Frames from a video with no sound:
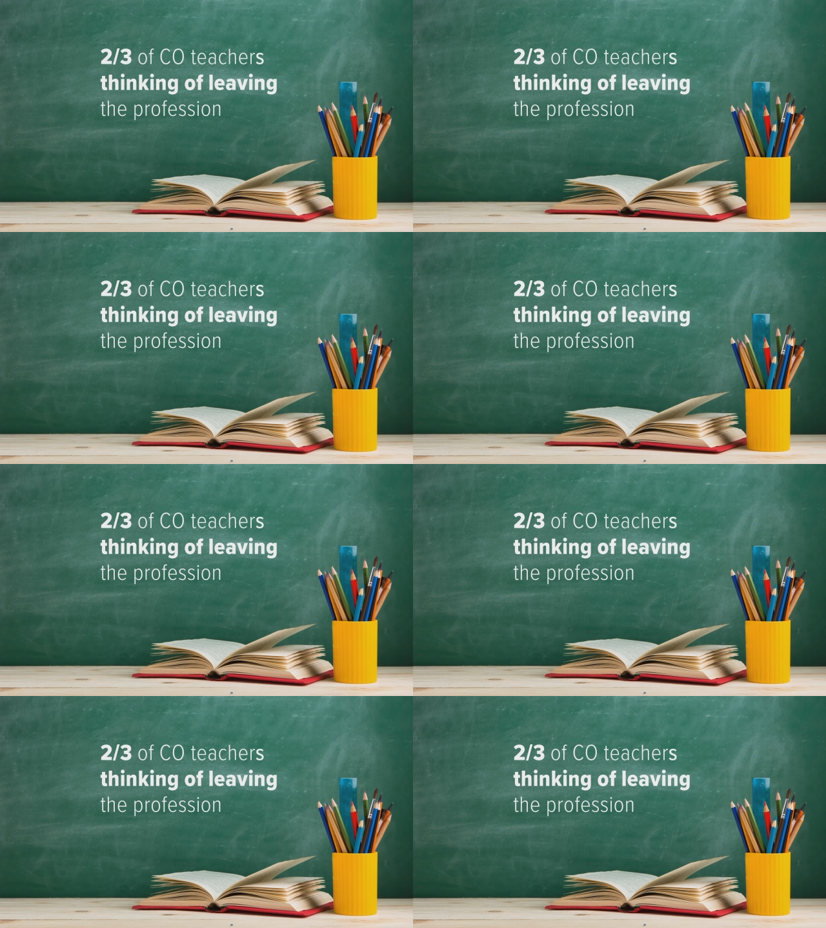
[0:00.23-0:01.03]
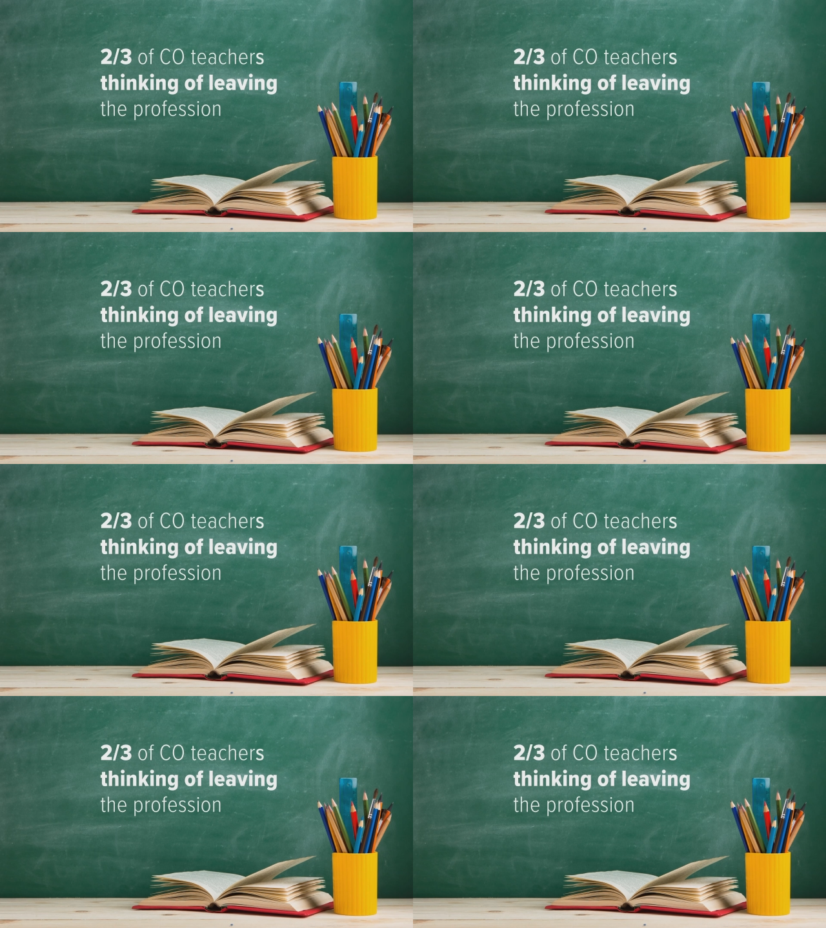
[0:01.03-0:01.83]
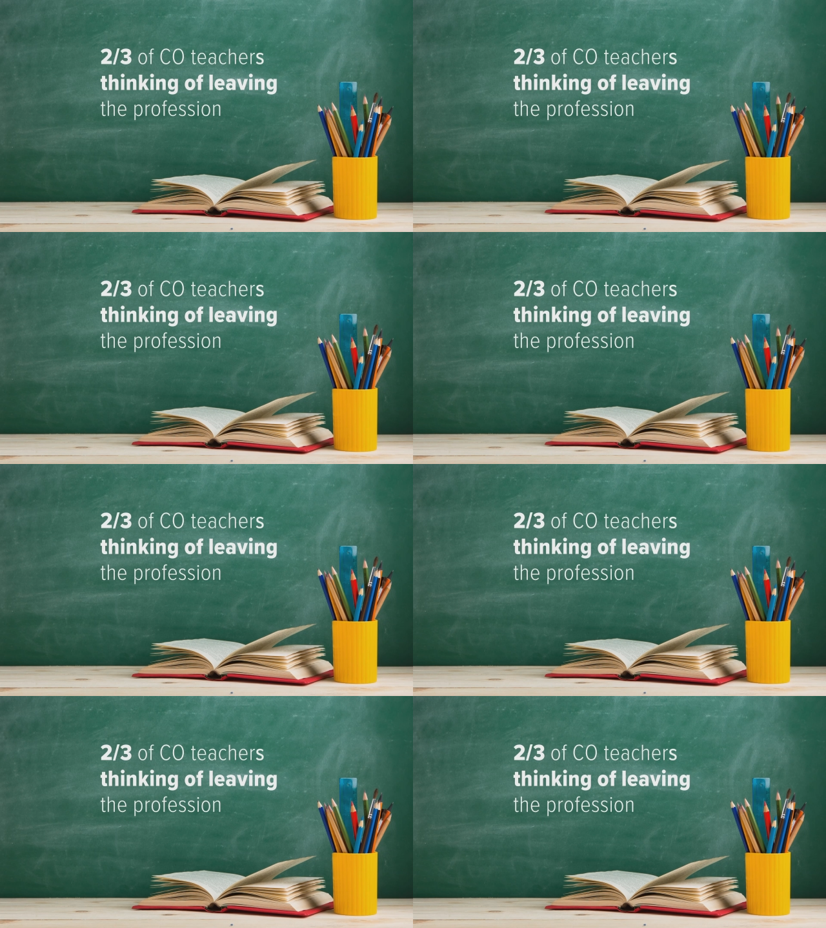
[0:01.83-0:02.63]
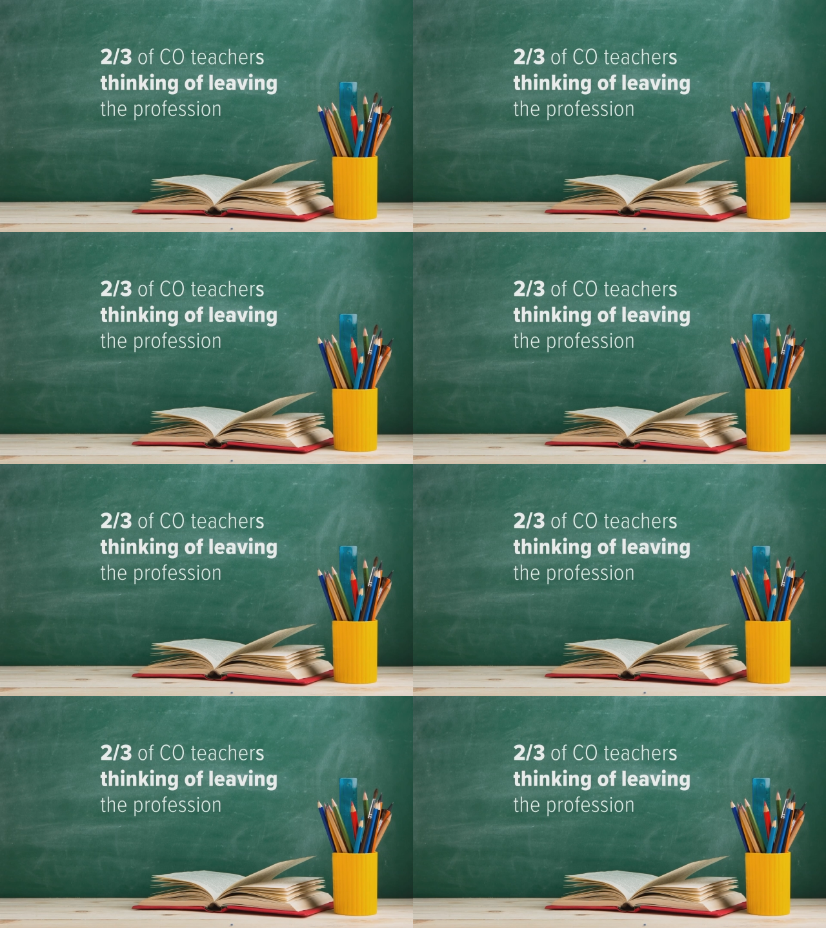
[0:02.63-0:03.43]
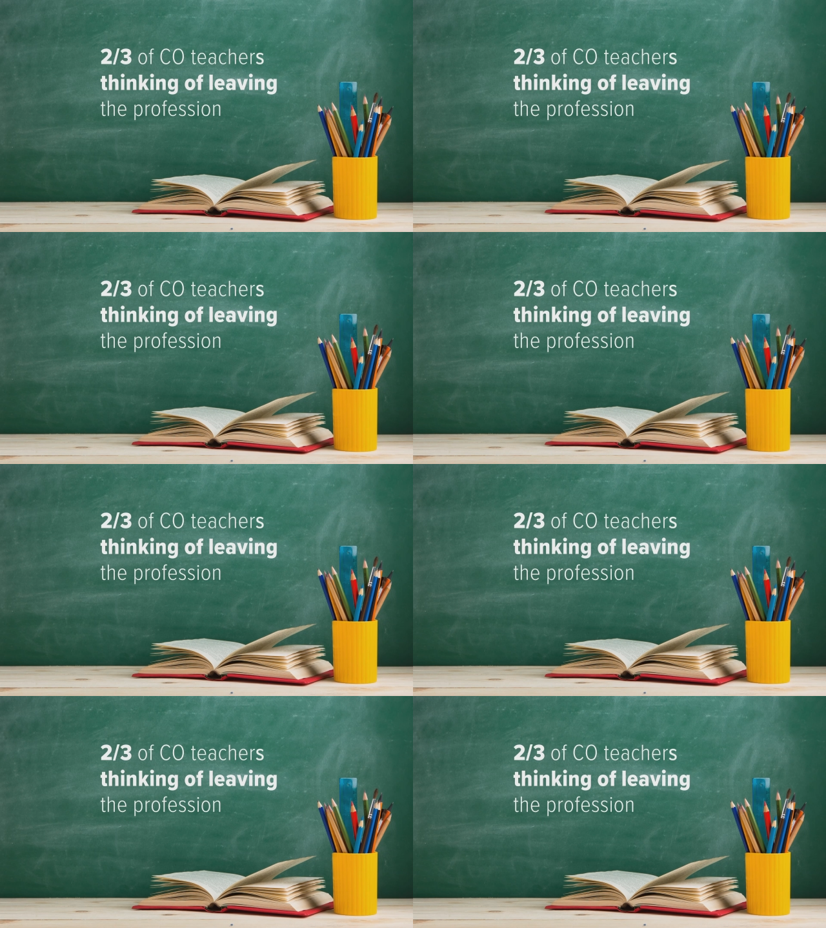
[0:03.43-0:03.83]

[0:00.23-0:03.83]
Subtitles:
[unreadable: no face in view]